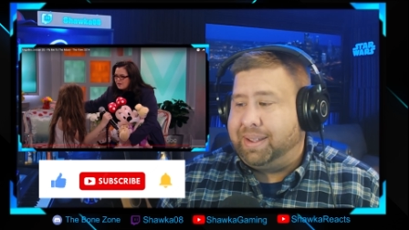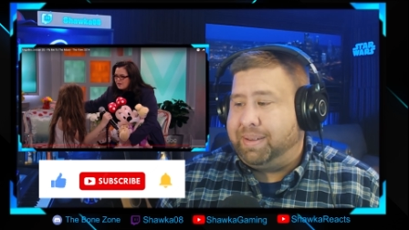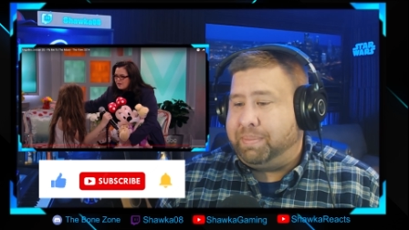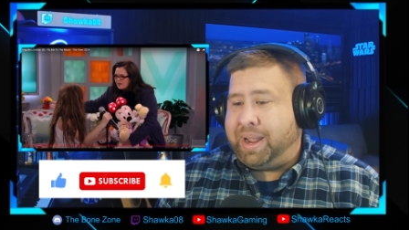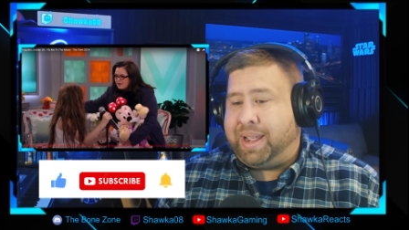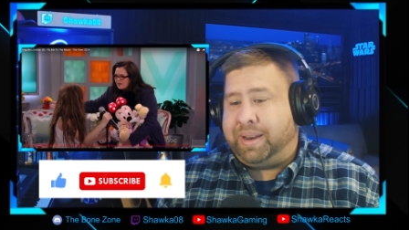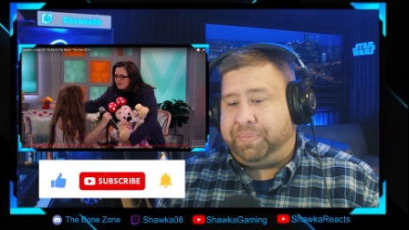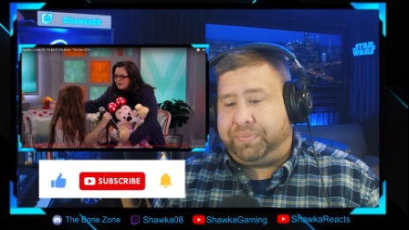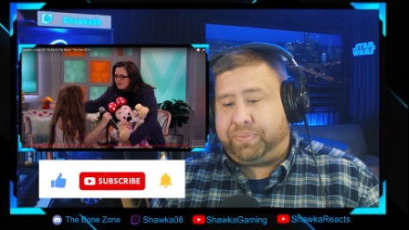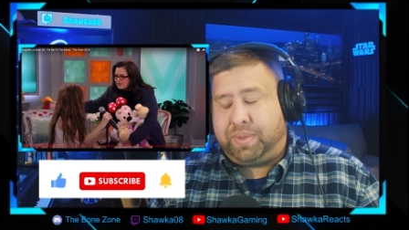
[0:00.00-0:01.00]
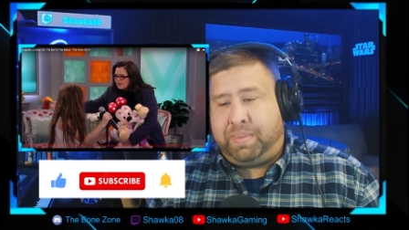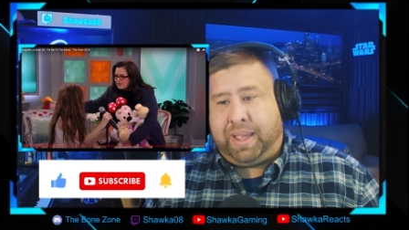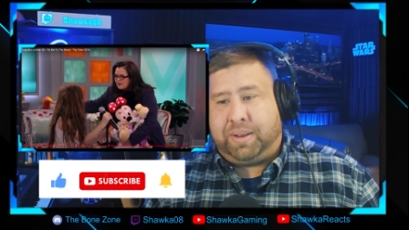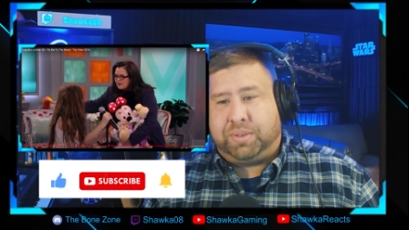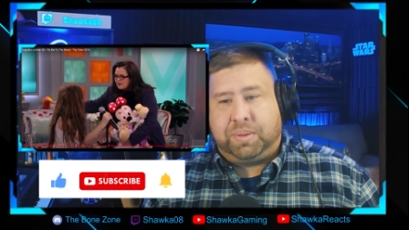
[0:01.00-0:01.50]
Man,
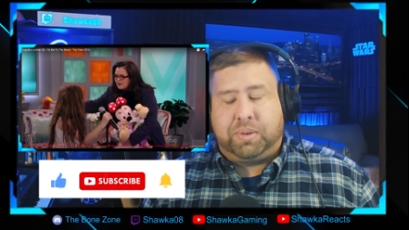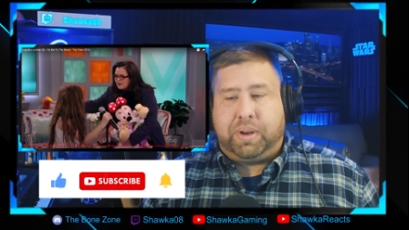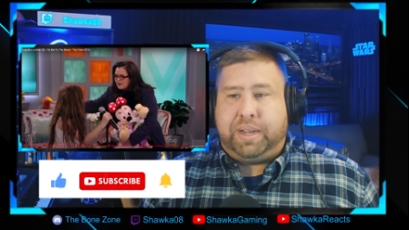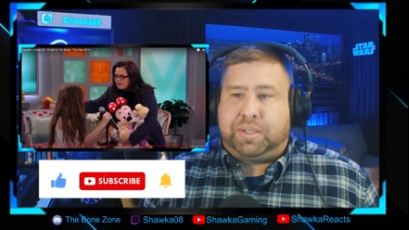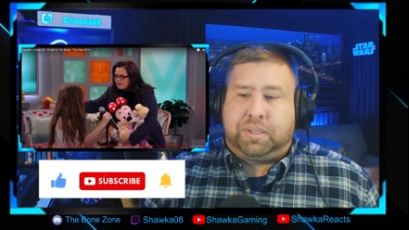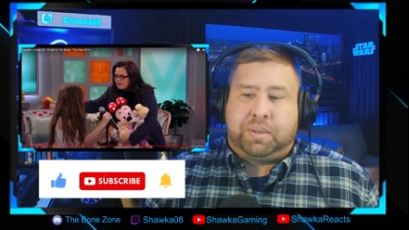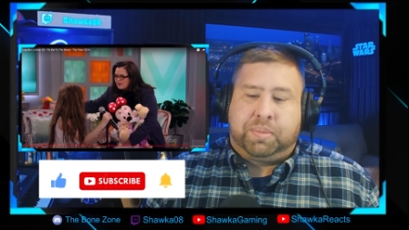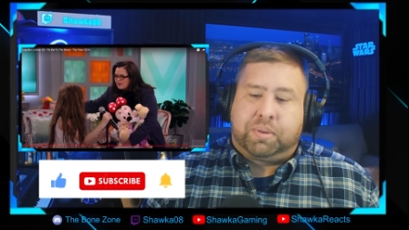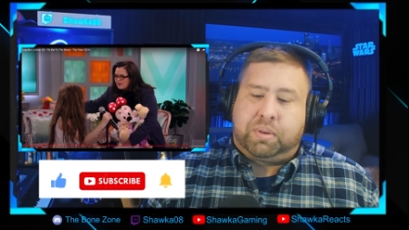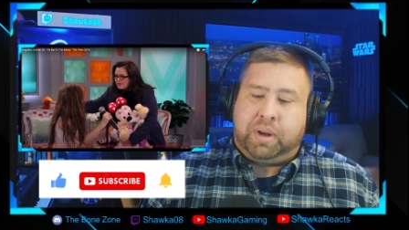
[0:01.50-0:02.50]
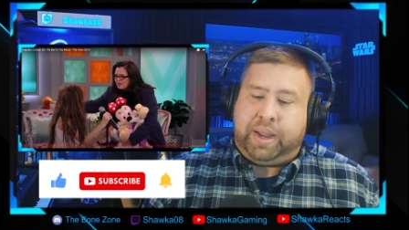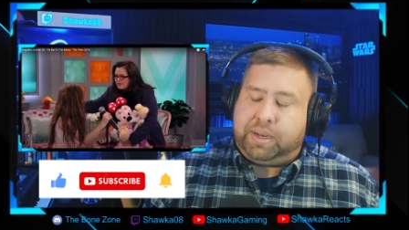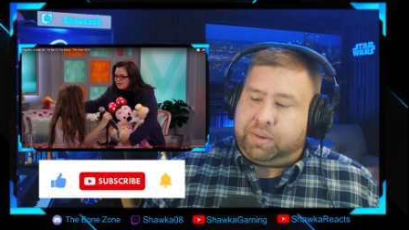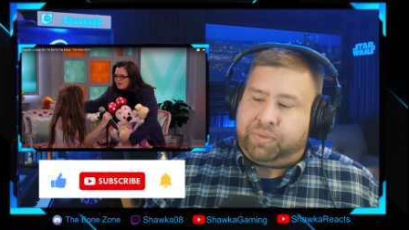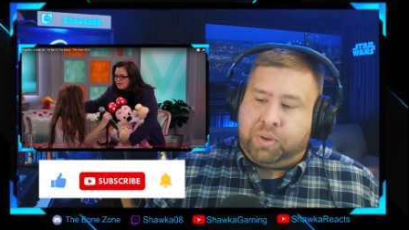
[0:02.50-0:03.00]
some
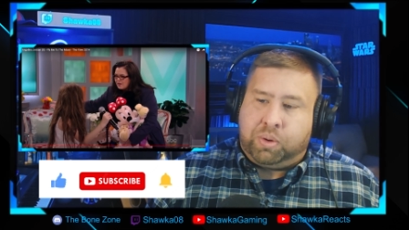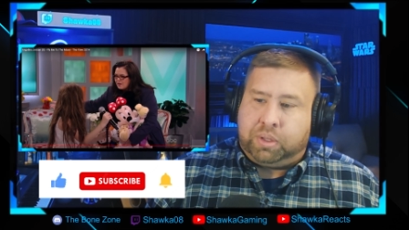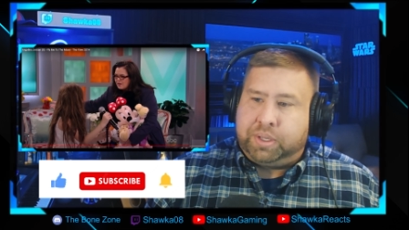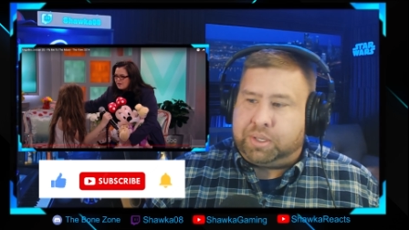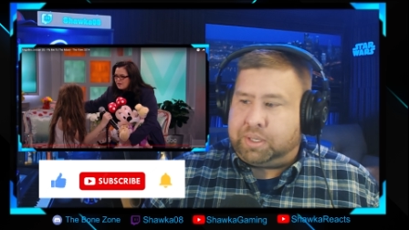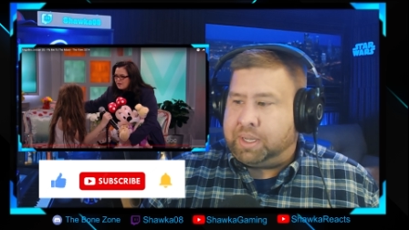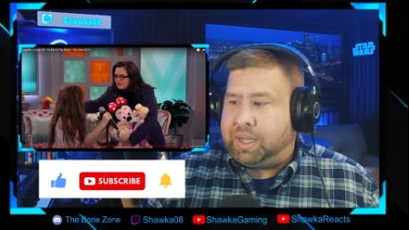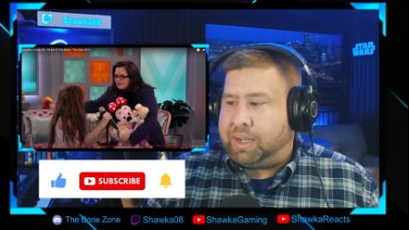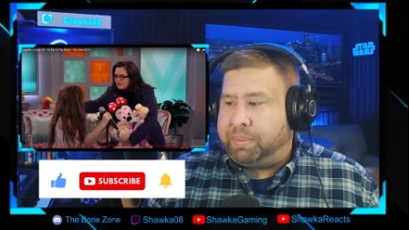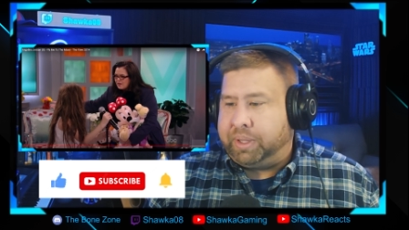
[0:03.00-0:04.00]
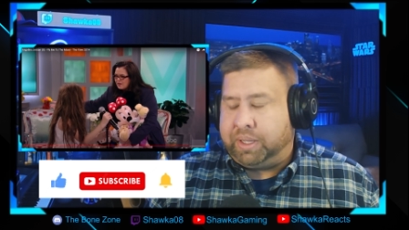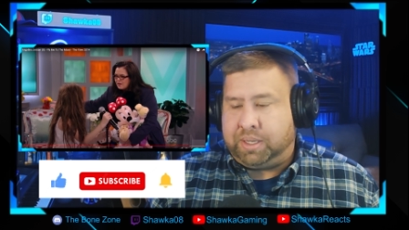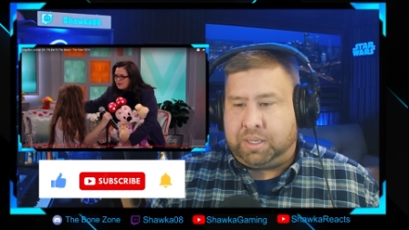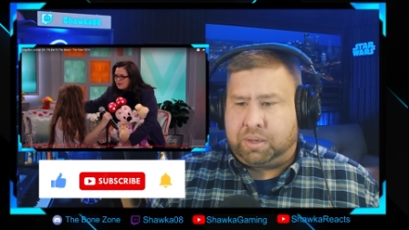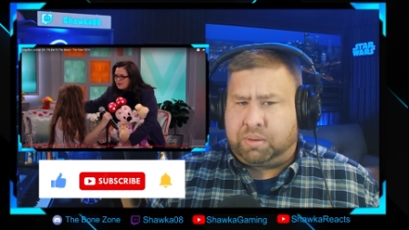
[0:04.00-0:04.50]
great vocalist
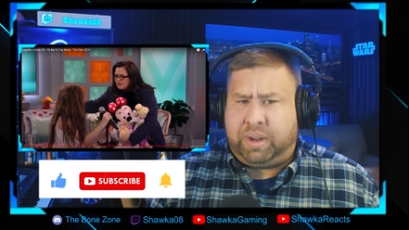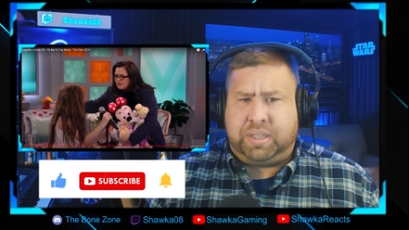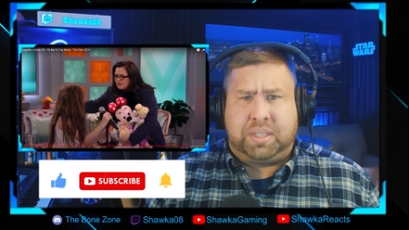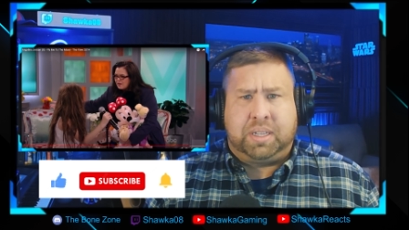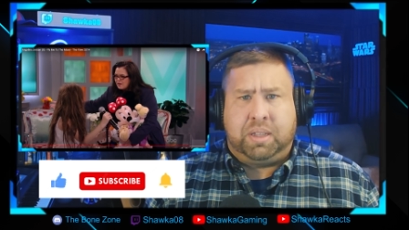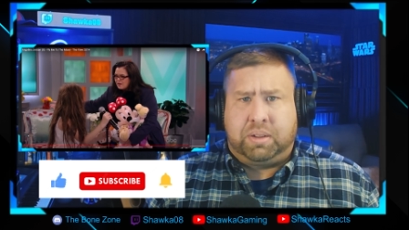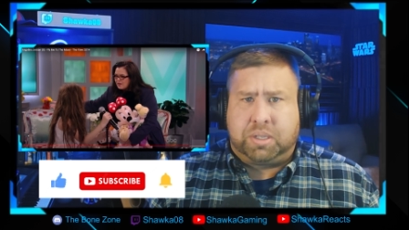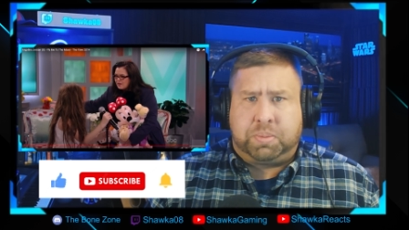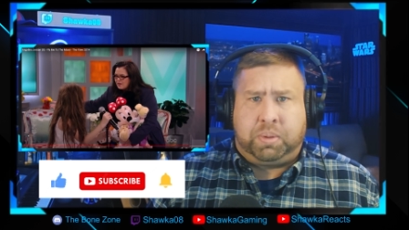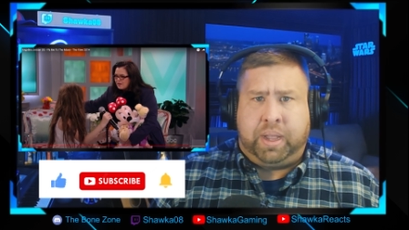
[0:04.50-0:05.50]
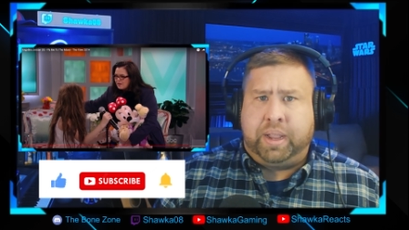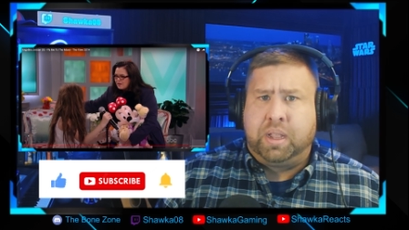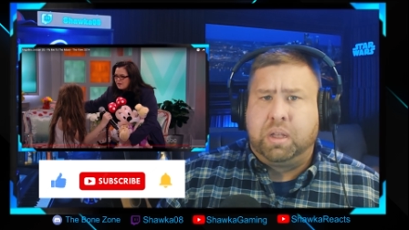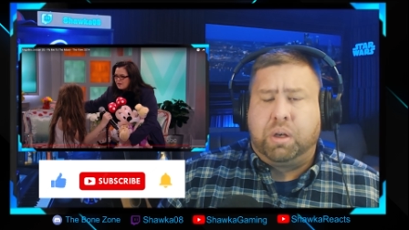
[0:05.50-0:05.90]
abilities here. Great singing on display.